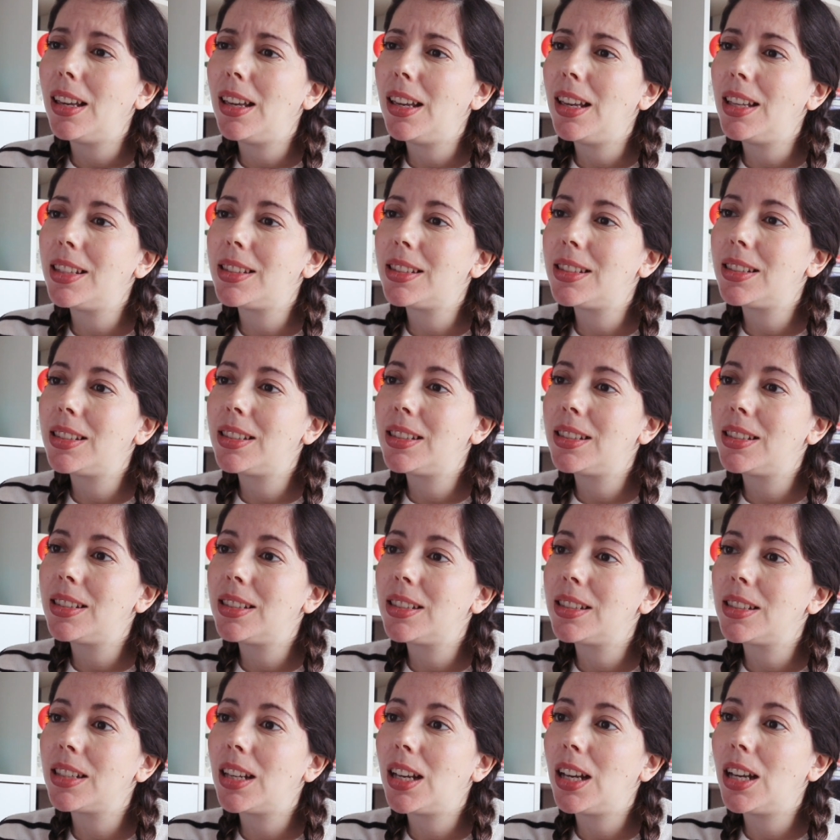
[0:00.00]

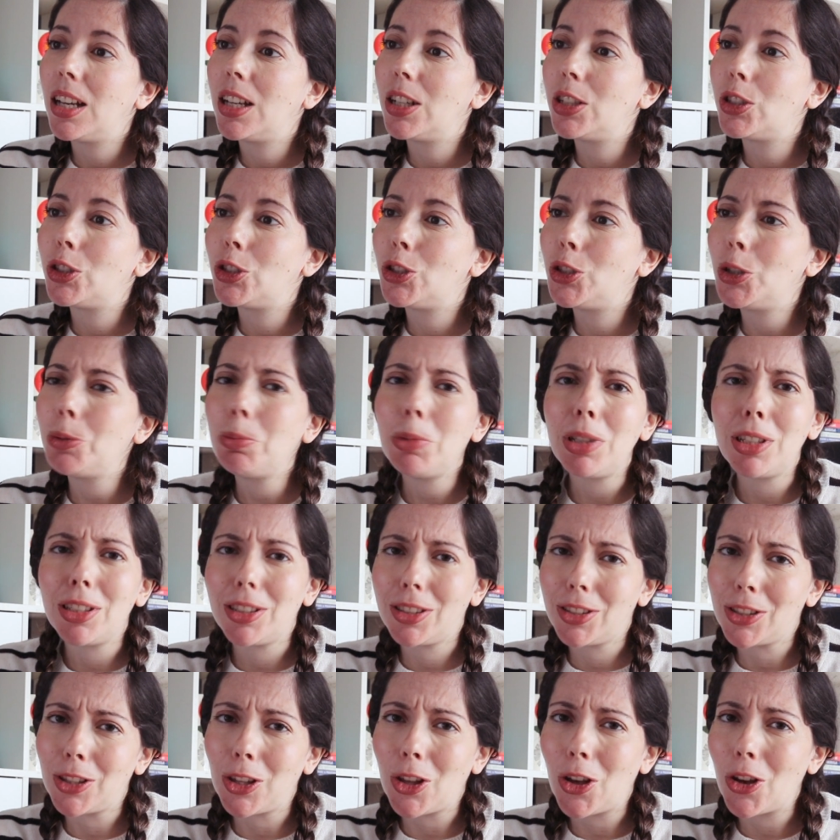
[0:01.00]
It's 2
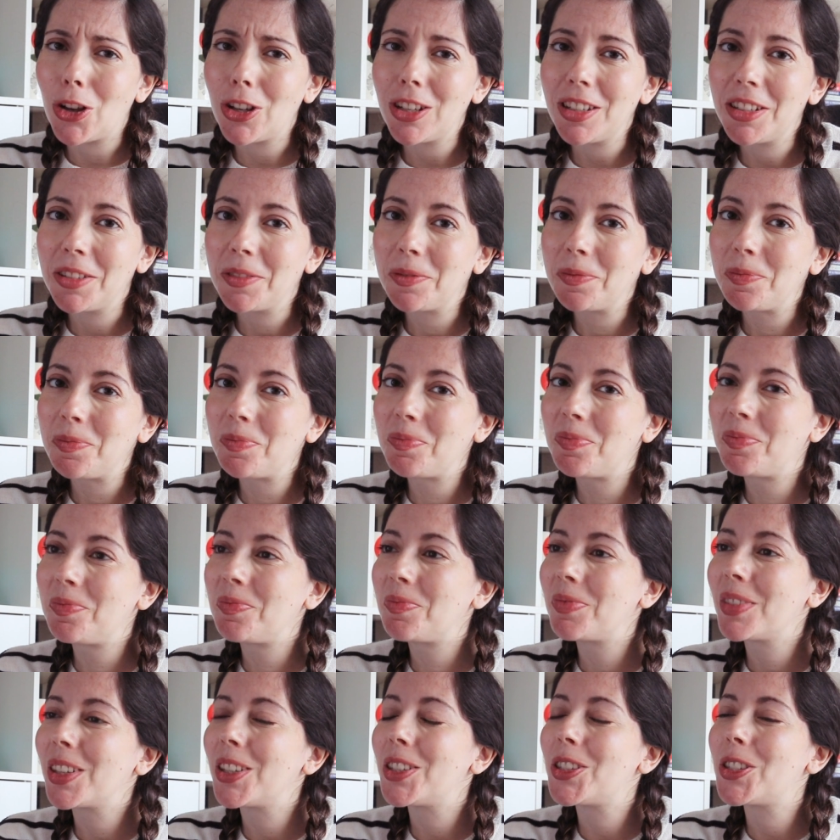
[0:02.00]
minutes long,
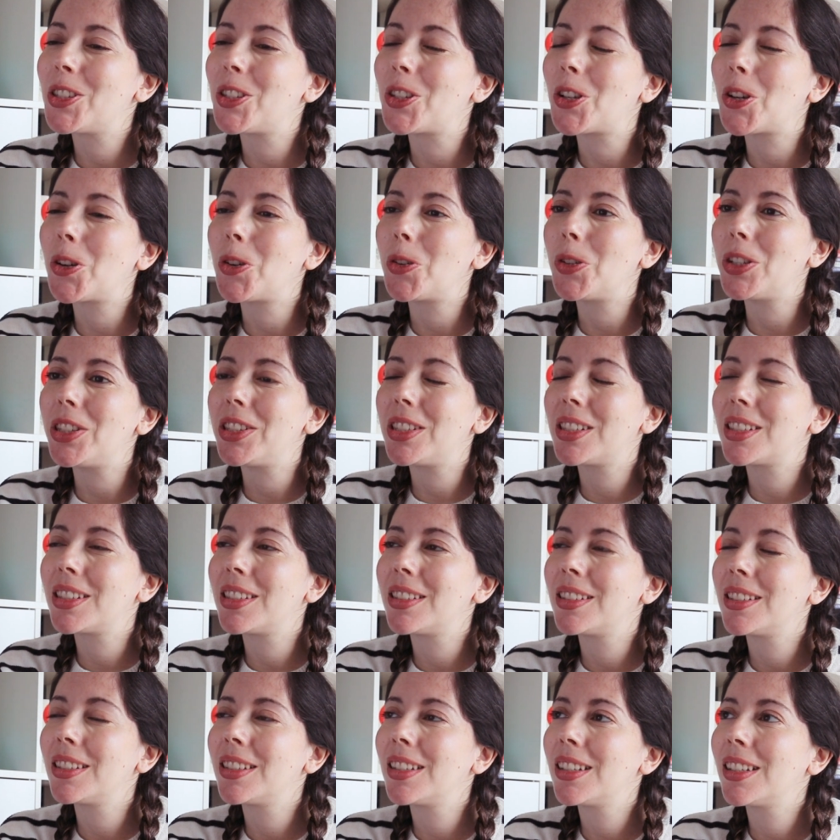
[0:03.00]
so it's
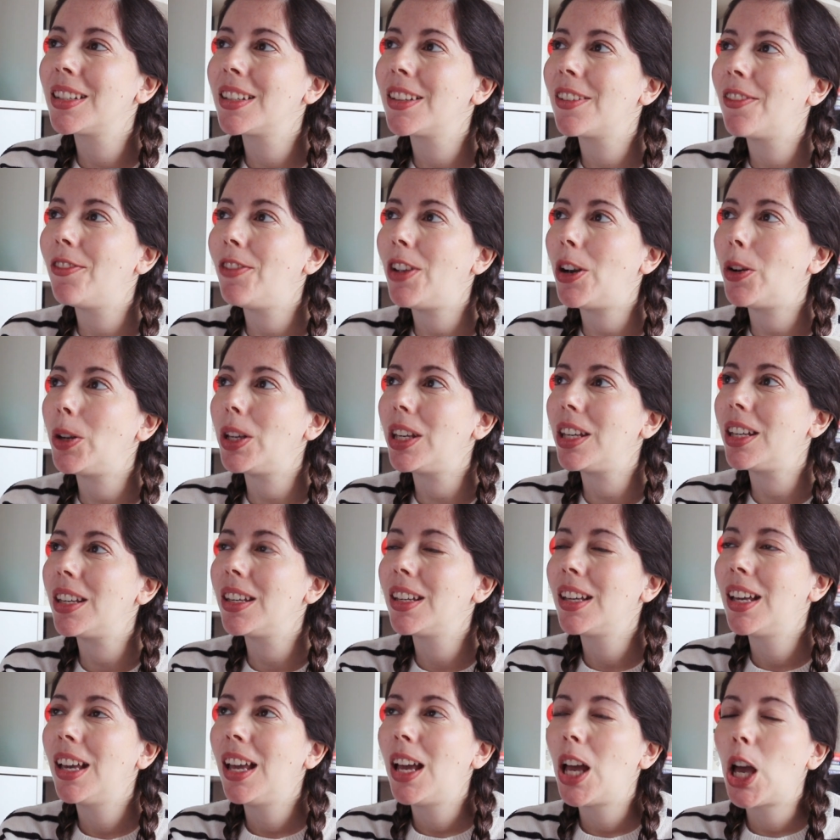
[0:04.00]

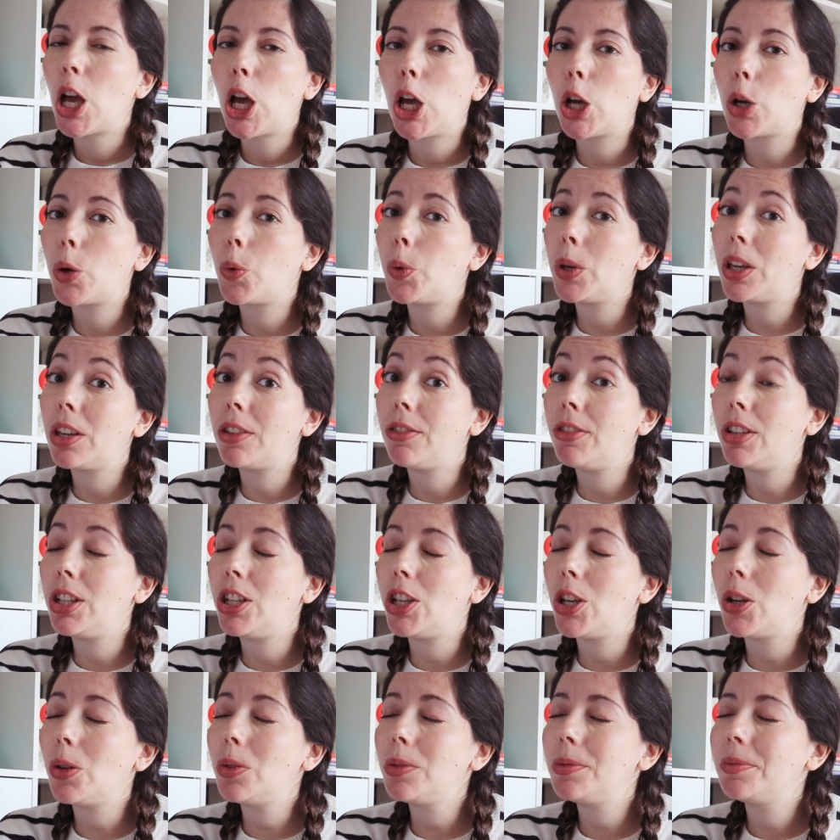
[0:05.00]
a quick
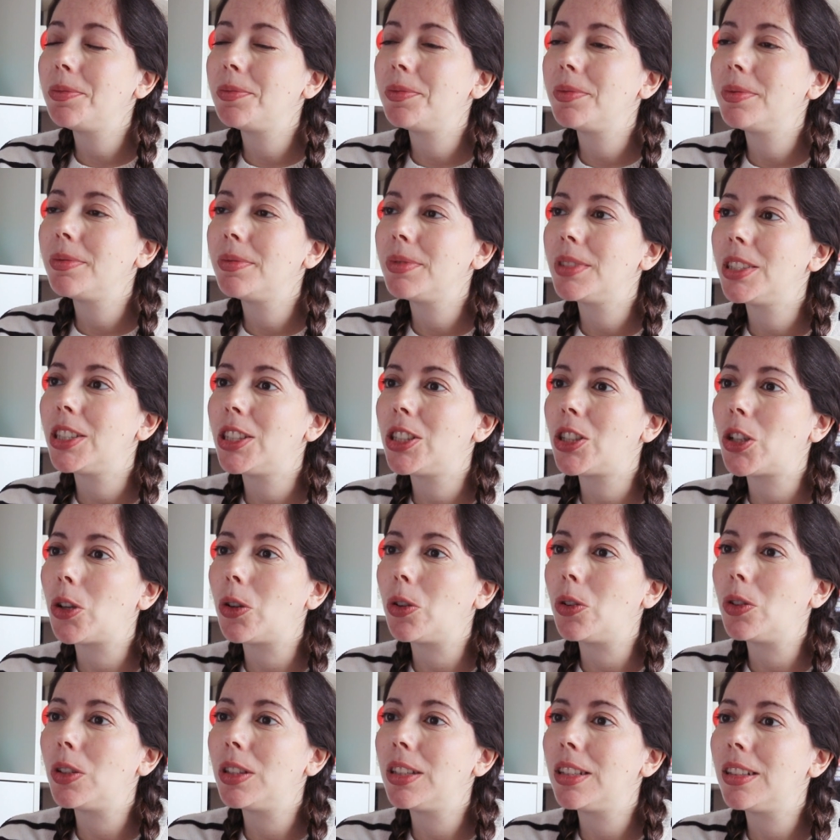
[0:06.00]
video.
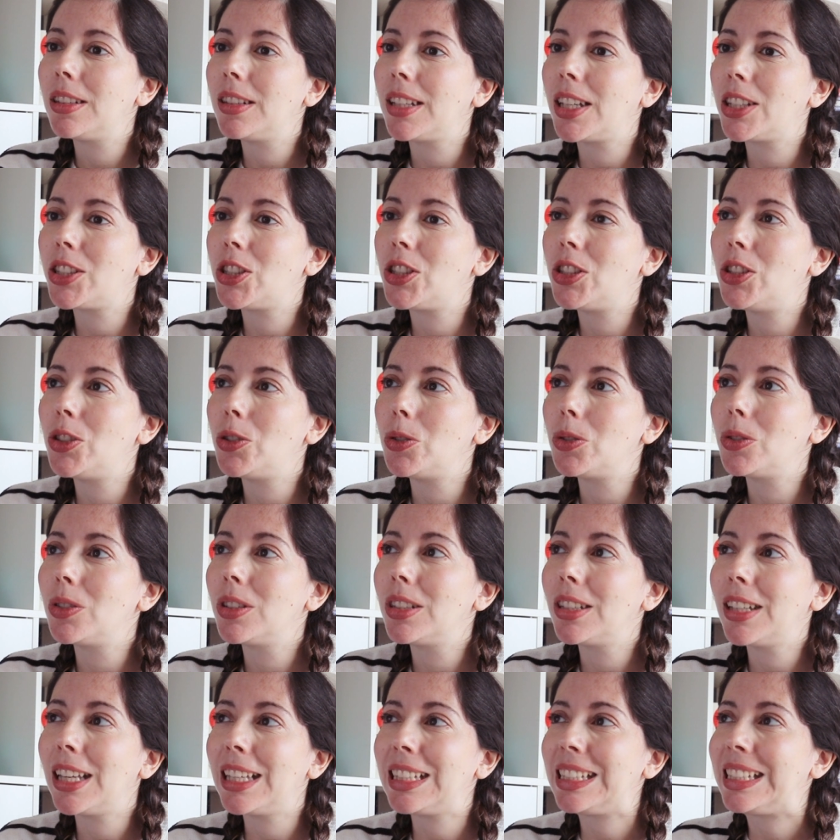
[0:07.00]
So let's
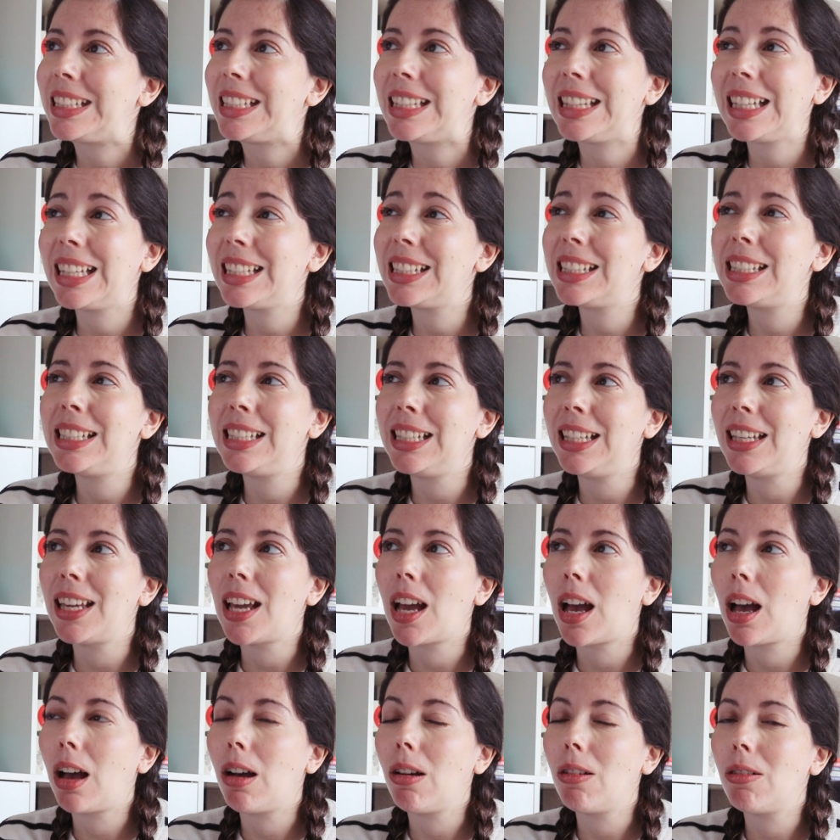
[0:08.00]
see
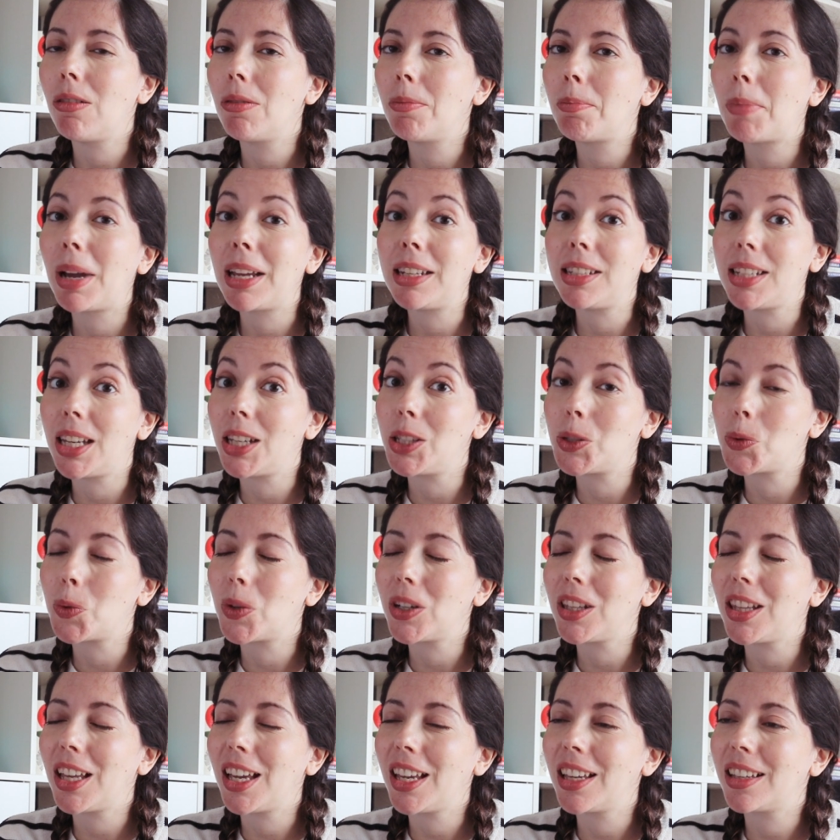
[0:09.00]
how my days
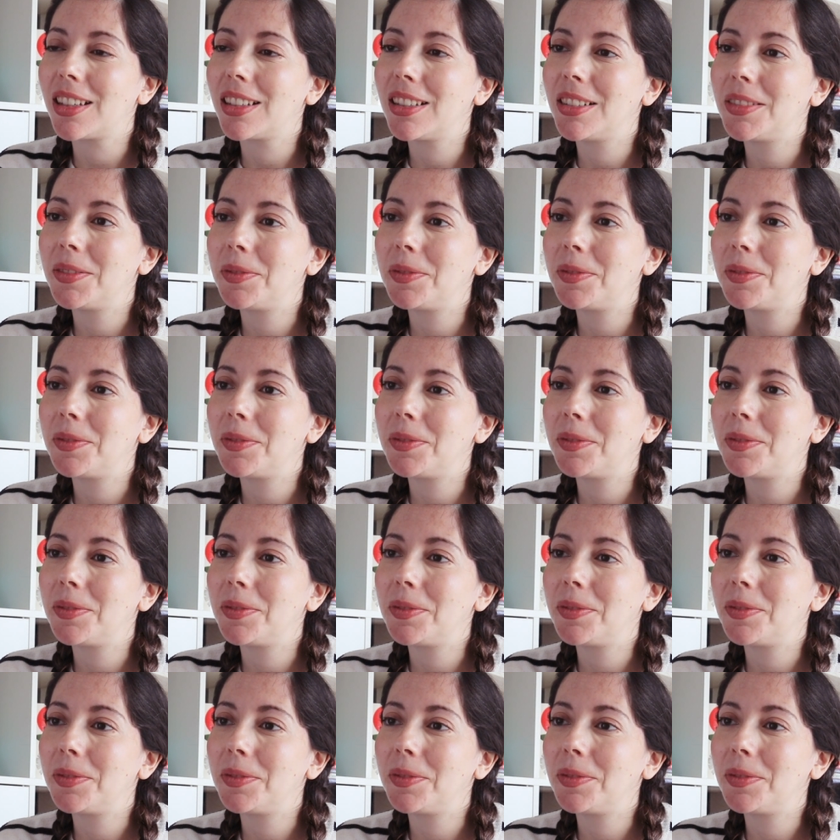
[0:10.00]
were like.